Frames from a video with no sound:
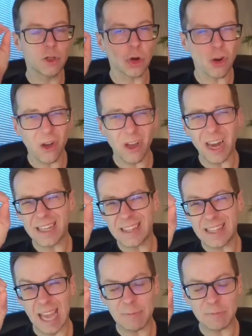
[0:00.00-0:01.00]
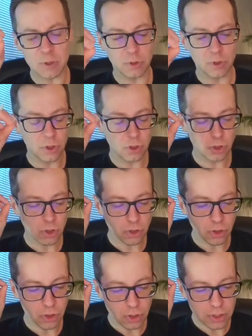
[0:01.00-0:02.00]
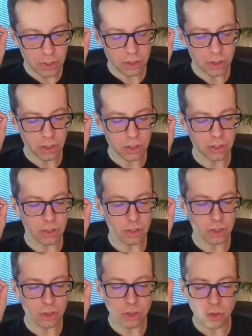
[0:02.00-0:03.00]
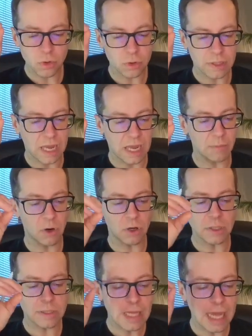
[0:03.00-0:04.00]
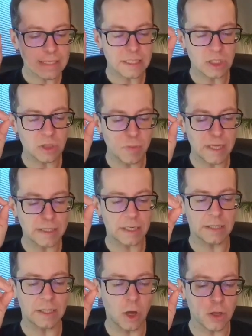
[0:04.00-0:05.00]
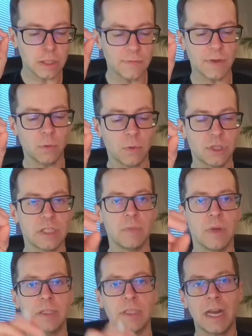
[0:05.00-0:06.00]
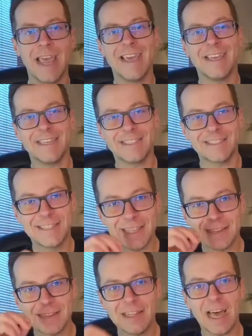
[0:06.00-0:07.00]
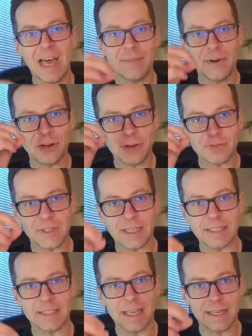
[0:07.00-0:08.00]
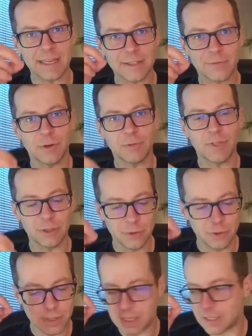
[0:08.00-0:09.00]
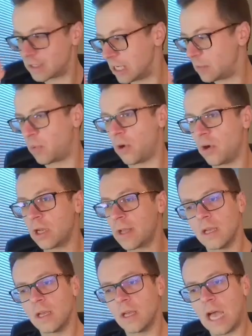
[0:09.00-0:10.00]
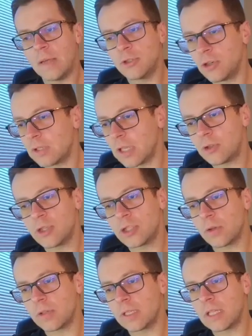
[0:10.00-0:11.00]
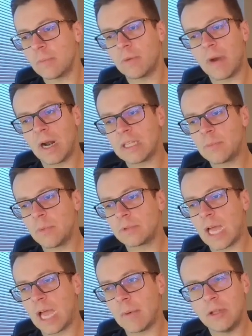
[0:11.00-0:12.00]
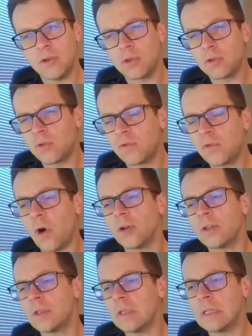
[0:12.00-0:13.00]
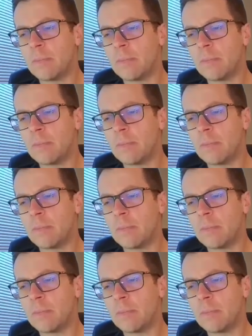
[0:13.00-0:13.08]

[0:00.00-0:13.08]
your local time zone, your, your uh, Zulu time, or uh, doesn't matter. The only thing which is matter is the number of the second from the Unix epoch. I'm sure that you saw that number multiple times and you could thought in the